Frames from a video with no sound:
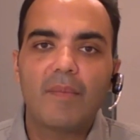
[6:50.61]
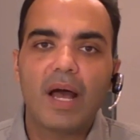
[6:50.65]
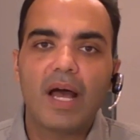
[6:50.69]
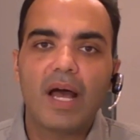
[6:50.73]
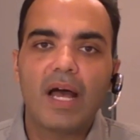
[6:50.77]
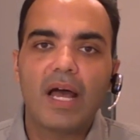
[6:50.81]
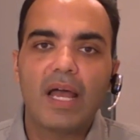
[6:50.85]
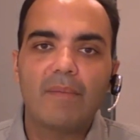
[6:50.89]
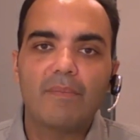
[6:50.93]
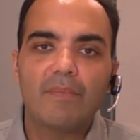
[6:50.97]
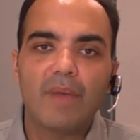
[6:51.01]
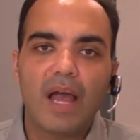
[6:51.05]

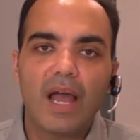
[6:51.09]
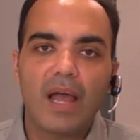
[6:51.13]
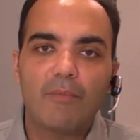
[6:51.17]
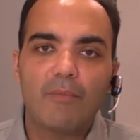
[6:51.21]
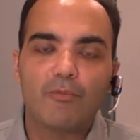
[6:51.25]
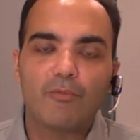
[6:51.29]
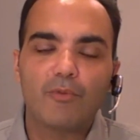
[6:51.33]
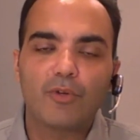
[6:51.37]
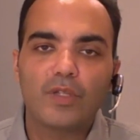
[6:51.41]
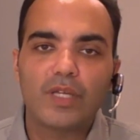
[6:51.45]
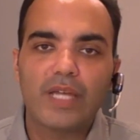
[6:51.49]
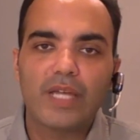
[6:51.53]

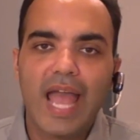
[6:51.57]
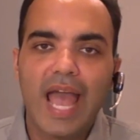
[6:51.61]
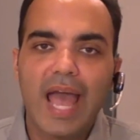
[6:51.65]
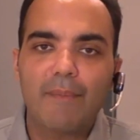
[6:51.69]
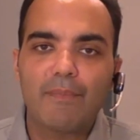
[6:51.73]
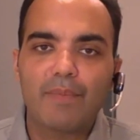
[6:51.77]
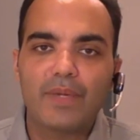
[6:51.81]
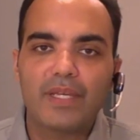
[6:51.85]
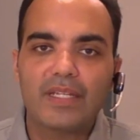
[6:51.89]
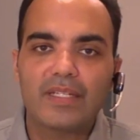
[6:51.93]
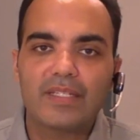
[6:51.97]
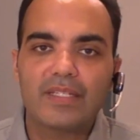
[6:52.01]
I'm really
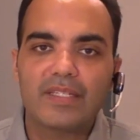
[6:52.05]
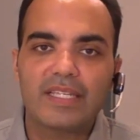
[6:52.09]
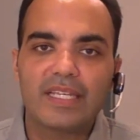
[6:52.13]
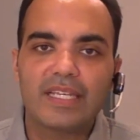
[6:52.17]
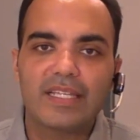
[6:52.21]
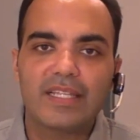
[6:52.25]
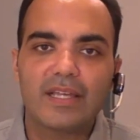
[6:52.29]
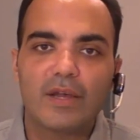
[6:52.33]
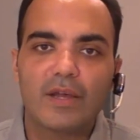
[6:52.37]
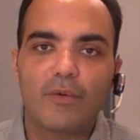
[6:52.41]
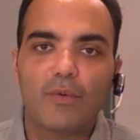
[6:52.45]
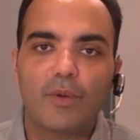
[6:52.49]
happy to
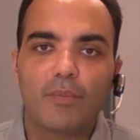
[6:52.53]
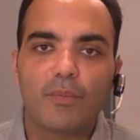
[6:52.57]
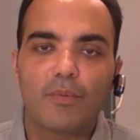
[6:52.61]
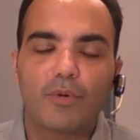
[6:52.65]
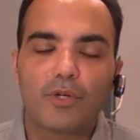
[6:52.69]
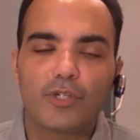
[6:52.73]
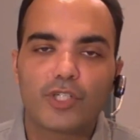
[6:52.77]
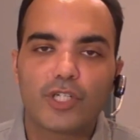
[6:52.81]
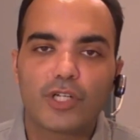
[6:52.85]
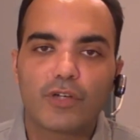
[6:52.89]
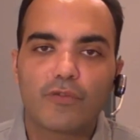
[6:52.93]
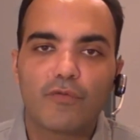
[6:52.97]
see that we're
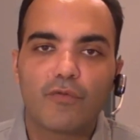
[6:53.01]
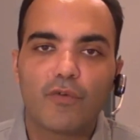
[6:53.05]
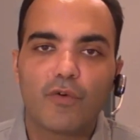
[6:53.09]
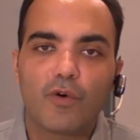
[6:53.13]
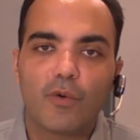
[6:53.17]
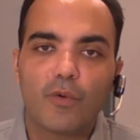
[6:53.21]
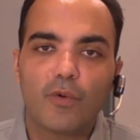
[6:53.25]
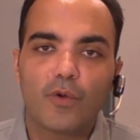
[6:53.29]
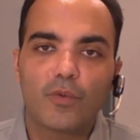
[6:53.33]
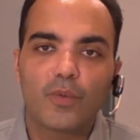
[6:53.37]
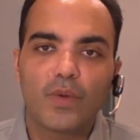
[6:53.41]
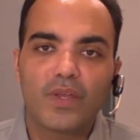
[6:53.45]
pushing
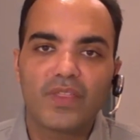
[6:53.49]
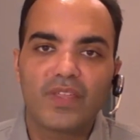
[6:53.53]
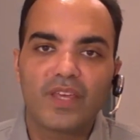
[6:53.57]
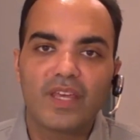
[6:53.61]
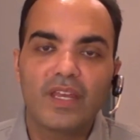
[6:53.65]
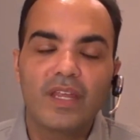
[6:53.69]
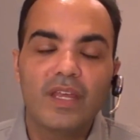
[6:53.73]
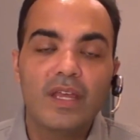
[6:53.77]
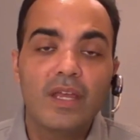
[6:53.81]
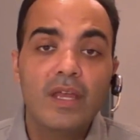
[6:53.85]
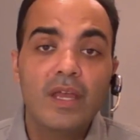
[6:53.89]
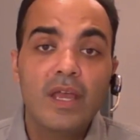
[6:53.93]
forward with it.